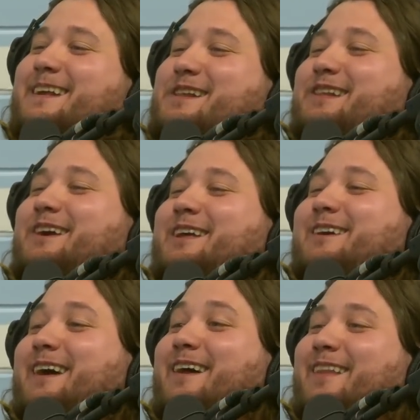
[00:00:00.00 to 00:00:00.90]
he's
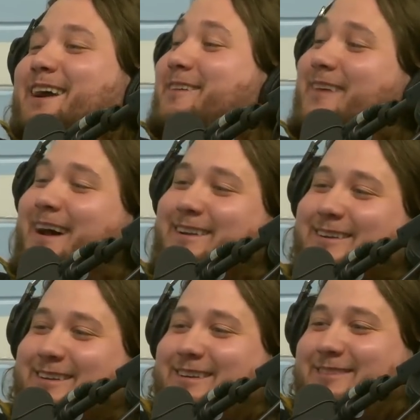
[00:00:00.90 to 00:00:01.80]
looking around like, come on,
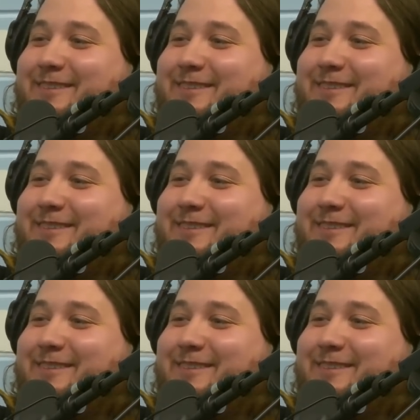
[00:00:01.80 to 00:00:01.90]
don't do it